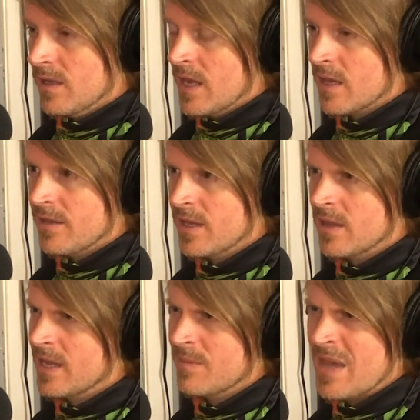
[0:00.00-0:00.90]
Like I think
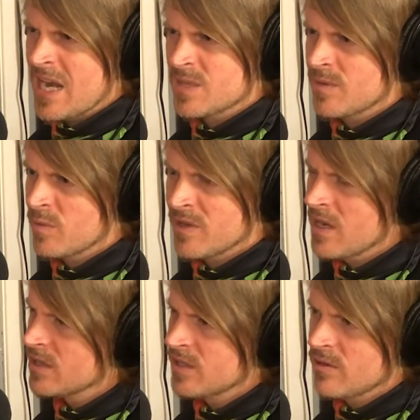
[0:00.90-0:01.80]
like a management or
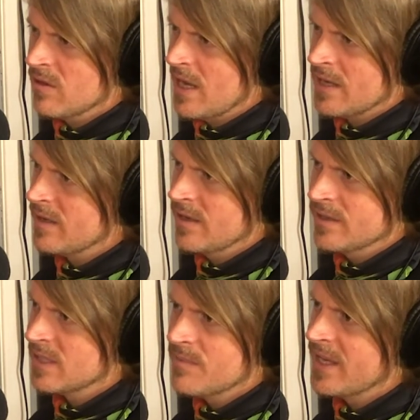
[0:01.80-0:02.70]
production or like
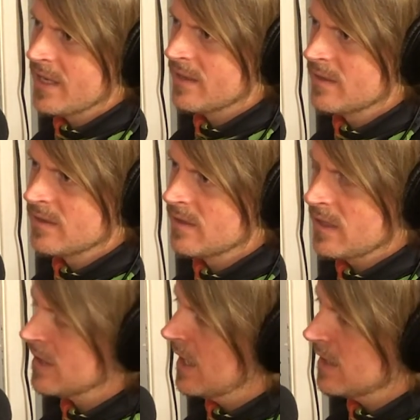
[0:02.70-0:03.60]
something
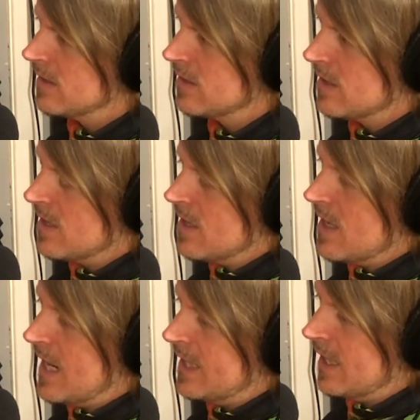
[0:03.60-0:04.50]
like that,
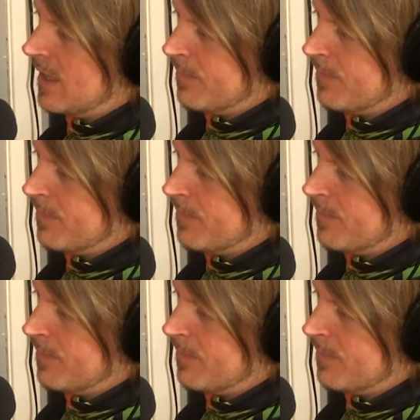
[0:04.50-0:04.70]
and